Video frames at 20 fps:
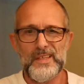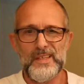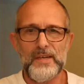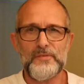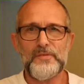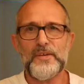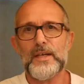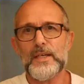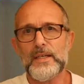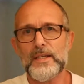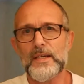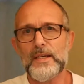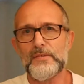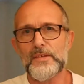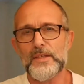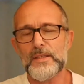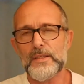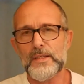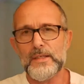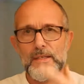If I give
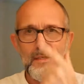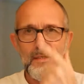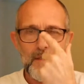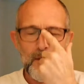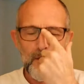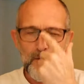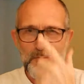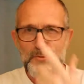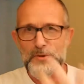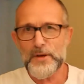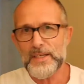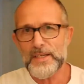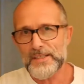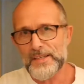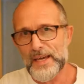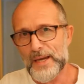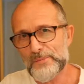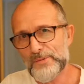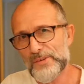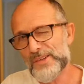you the Greek
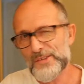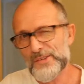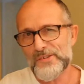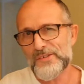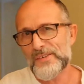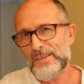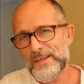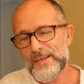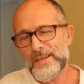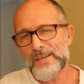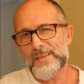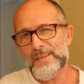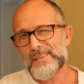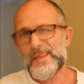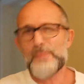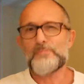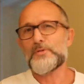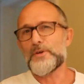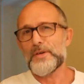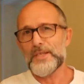names, because
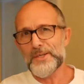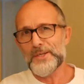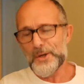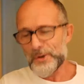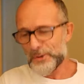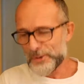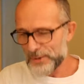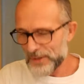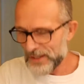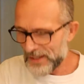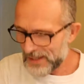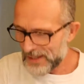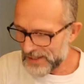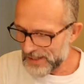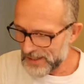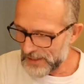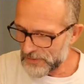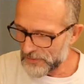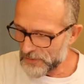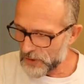they're pretty cool.
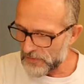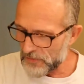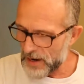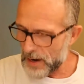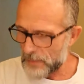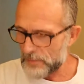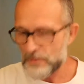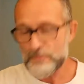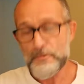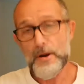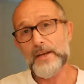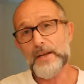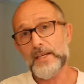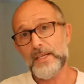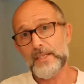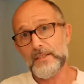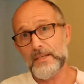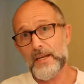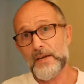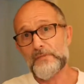You've got the
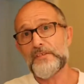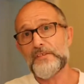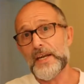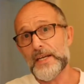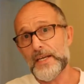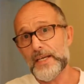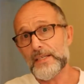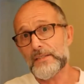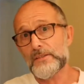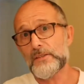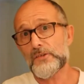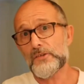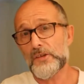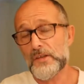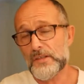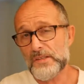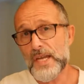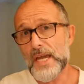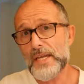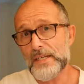aphoretic, the emphatic, and the
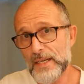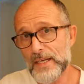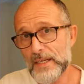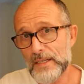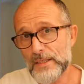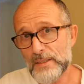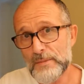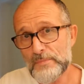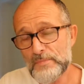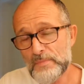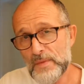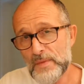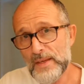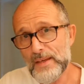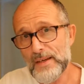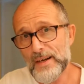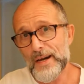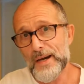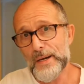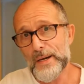zetetic.
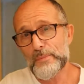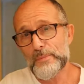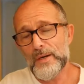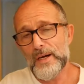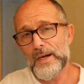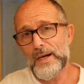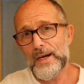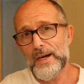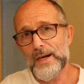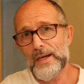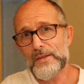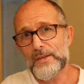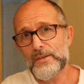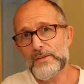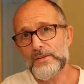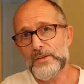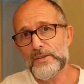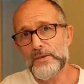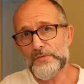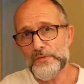
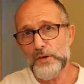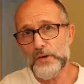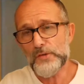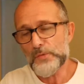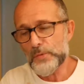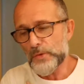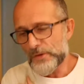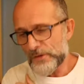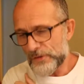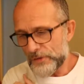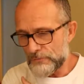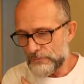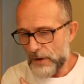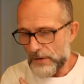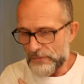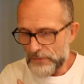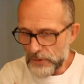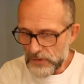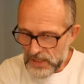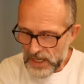And the first one is a
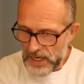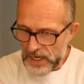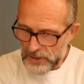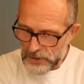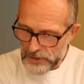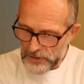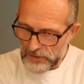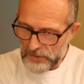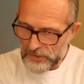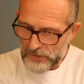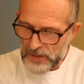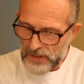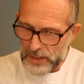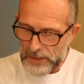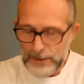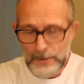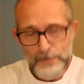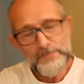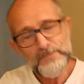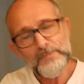refutation
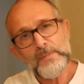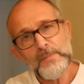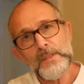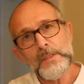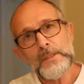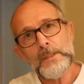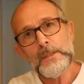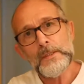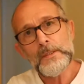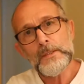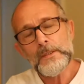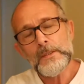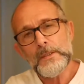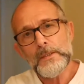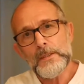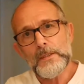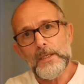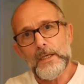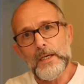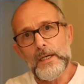style,
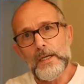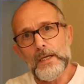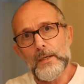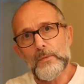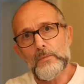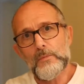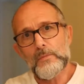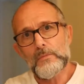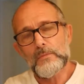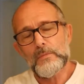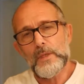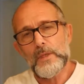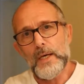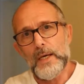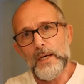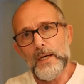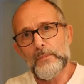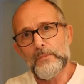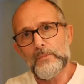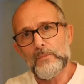
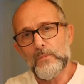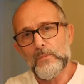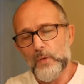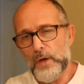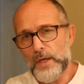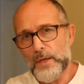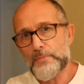where